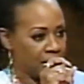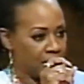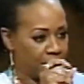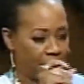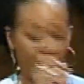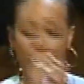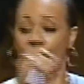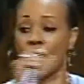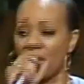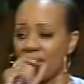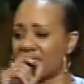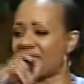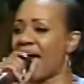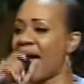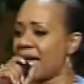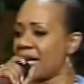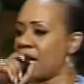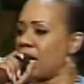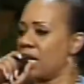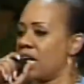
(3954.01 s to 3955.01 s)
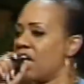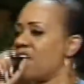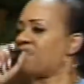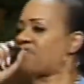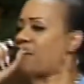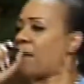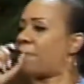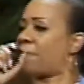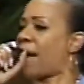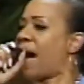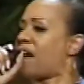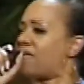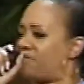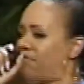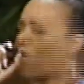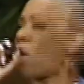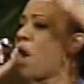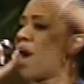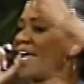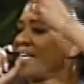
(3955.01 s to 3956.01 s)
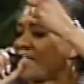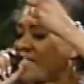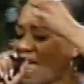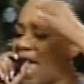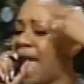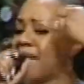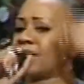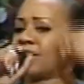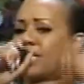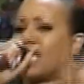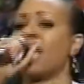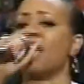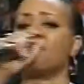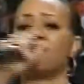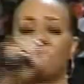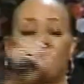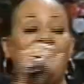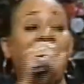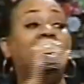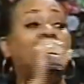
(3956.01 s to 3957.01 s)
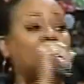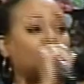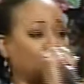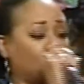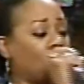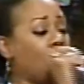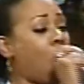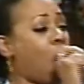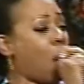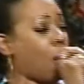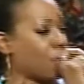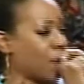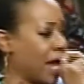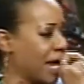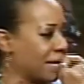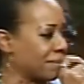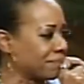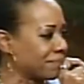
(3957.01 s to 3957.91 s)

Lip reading: But we've got to lift up our voice and give God glory.